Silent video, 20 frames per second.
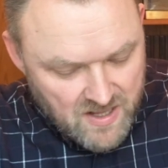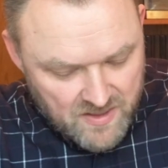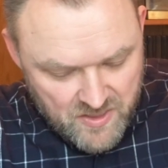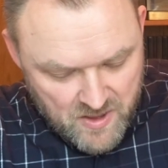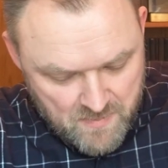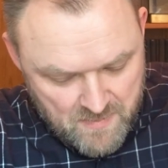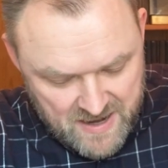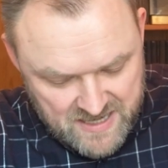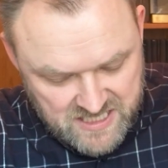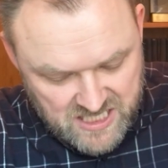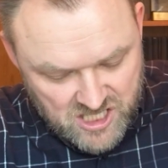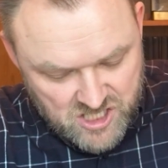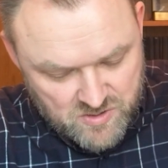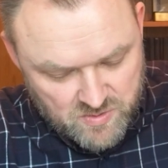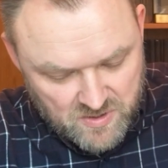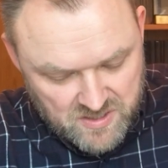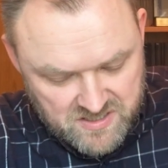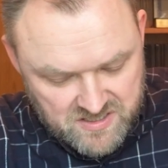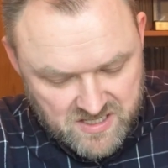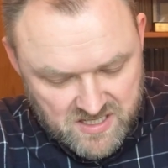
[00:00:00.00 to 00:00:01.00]
The message
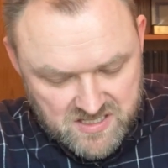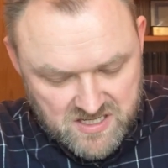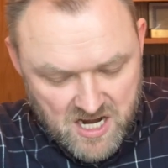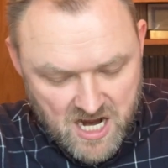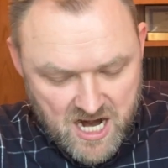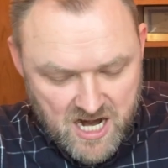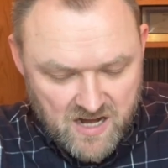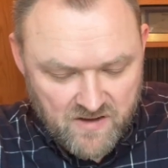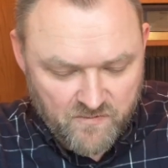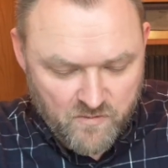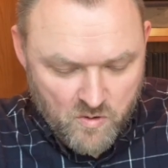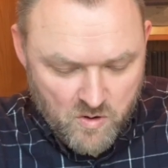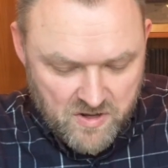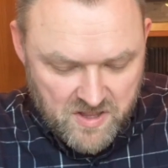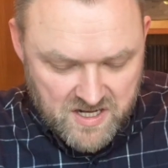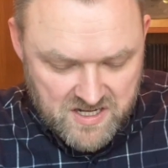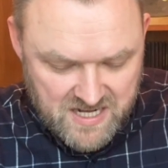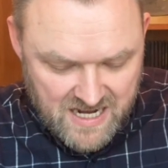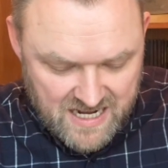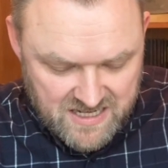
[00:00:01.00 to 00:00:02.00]
was designed for
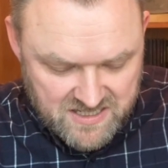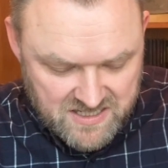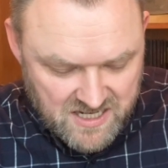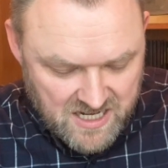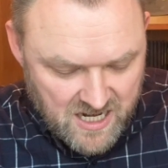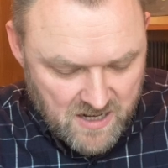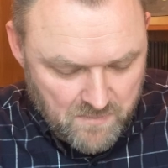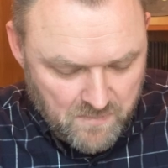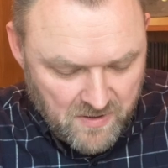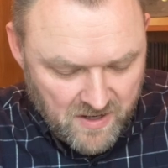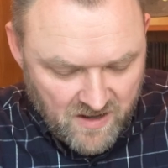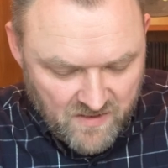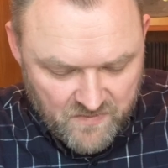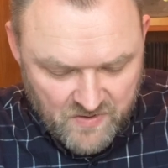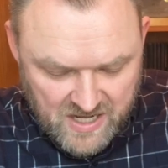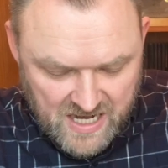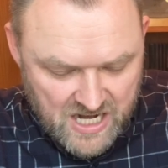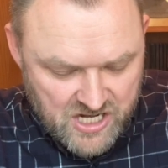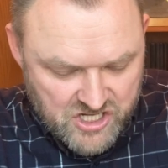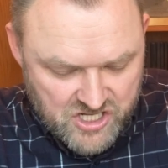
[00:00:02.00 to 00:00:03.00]
the testing and
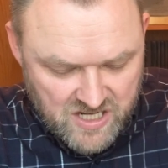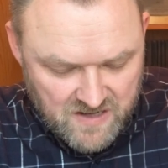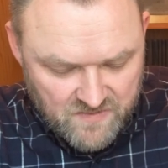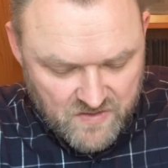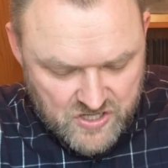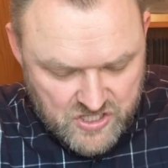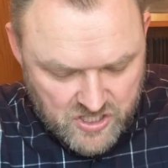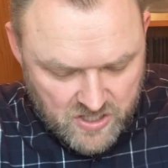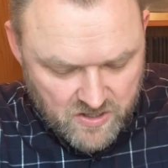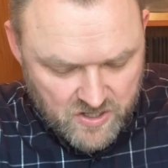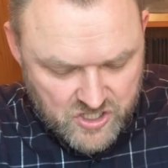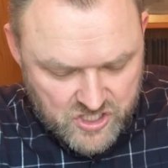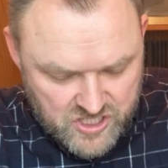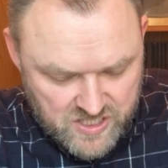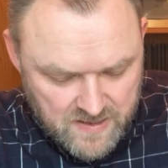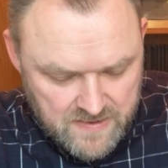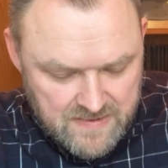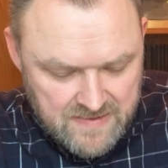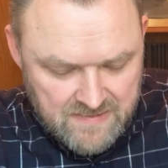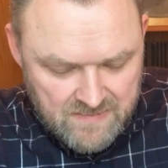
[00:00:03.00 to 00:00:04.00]
purification of the church.